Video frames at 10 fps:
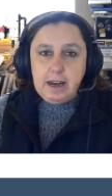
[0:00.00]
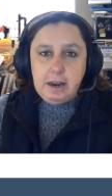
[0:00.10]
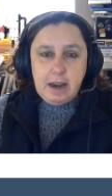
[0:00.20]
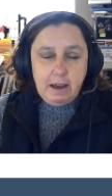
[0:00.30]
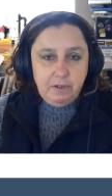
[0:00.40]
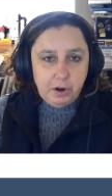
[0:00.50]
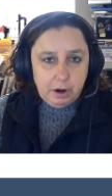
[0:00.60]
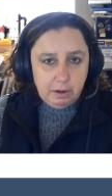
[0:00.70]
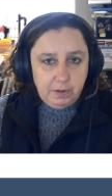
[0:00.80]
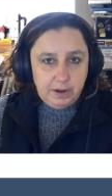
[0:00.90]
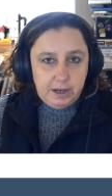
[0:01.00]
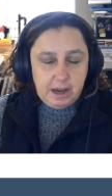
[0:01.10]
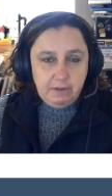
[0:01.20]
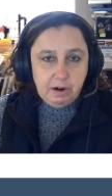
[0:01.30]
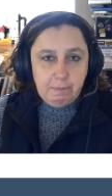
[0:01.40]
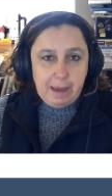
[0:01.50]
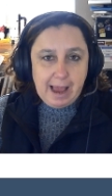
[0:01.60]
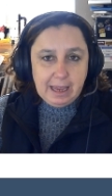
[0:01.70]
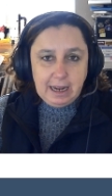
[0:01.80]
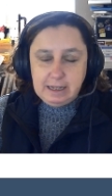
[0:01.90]
never, never
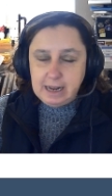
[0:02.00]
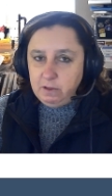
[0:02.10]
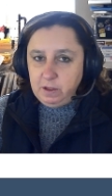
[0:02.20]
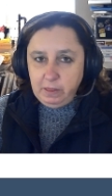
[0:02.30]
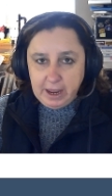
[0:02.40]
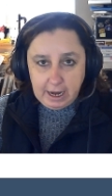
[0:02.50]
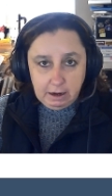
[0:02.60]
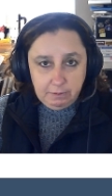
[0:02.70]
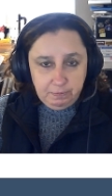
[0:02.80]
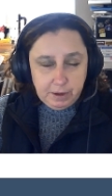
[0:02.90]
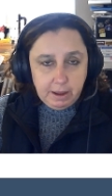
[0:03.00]
backing down the lane.